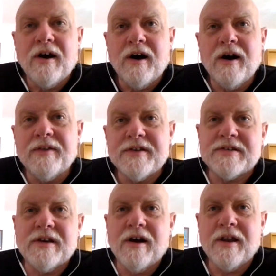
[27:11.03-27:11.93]
on this
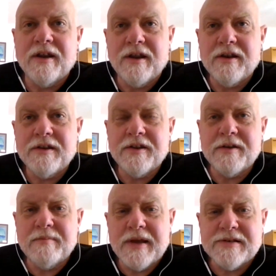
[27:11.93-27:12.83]
continent
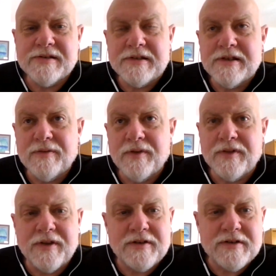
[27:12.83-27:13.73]
that makes it different
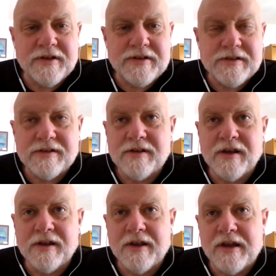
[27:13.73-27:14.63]
than just
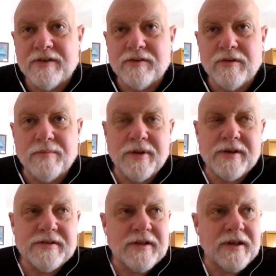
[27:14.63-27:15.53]
a dinosaur
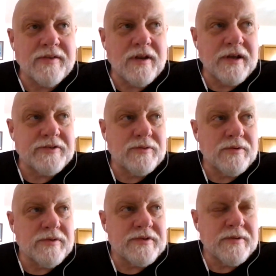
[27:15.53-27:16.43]
place, like The Lost
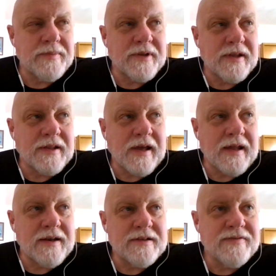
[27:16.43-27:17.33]
World or something like that.
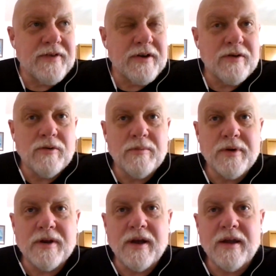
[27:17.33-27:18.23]
And it's a very cool
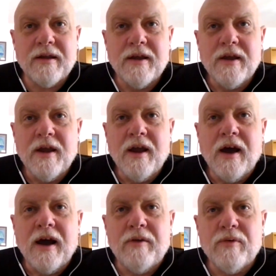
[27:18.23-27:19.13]
book. I
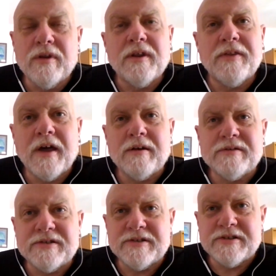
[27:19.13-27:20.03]
really thought it
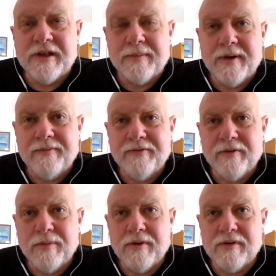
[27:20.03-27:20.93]
was a step up for
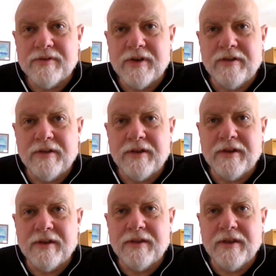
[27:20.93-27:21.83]
Burroughs, other
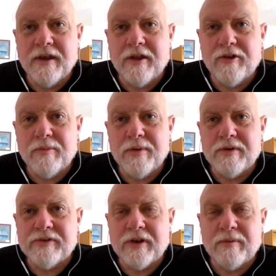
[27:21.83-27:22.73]
than the other
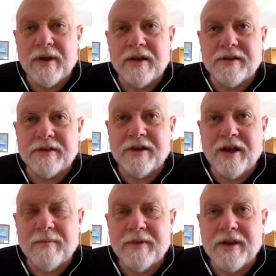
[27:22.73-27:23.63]
Burroughs I'd read at the
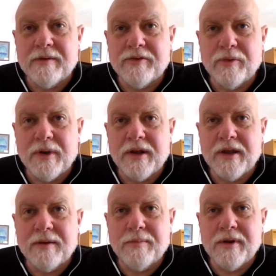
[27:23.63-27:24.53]
time that I was reading
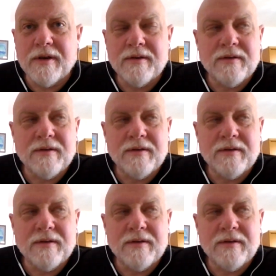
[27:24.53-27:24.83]
it, but